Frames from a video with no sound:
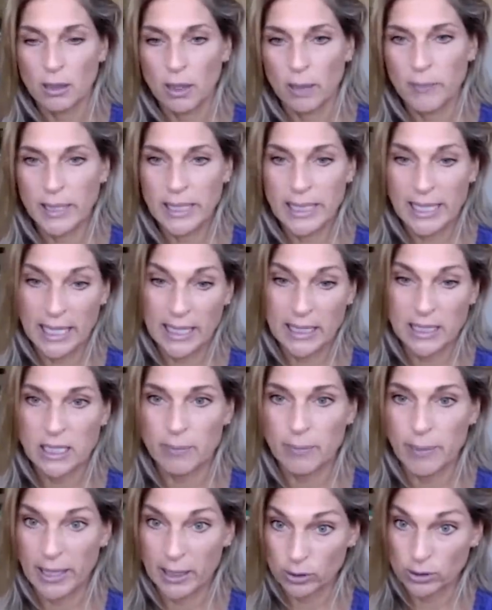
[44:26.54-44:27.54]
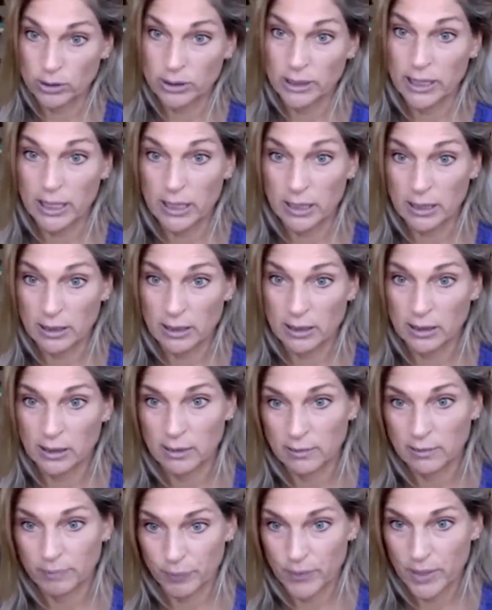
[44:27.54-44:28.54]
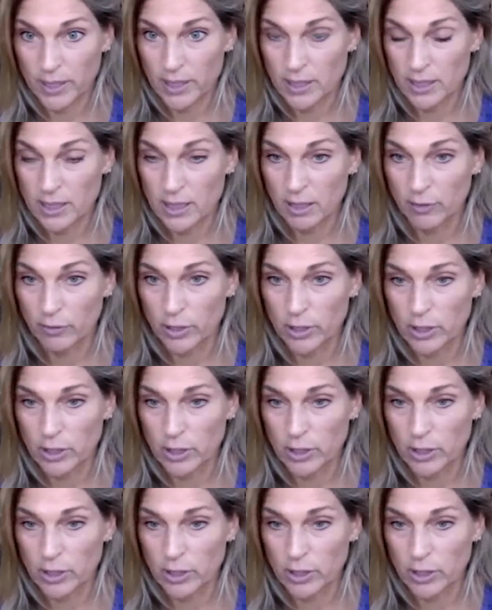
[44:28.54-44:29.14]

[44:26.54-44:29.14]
I mm. mean, getting to bed early is the stuff